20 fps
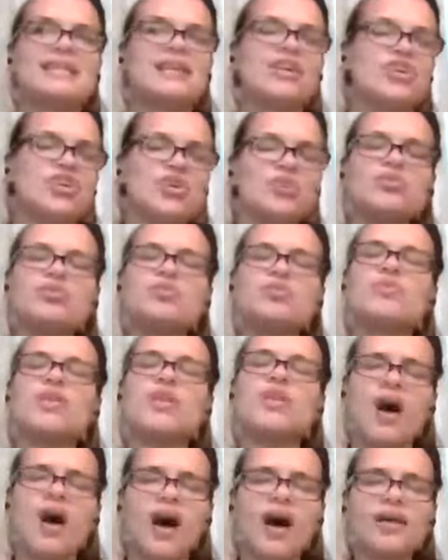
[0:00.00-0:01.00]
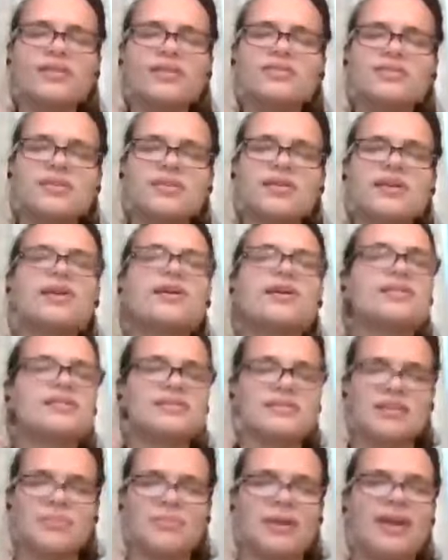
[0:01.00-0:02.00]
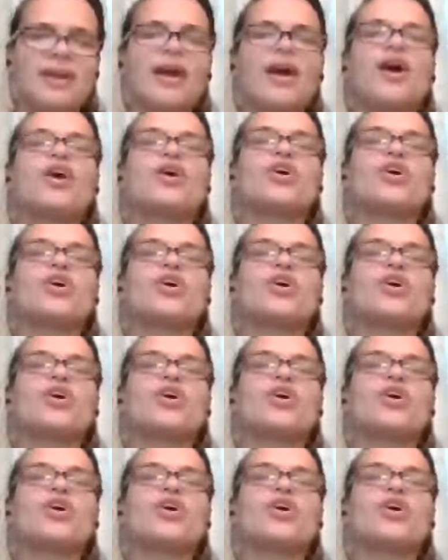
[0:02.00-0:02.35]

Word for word: that you do not, listen to me,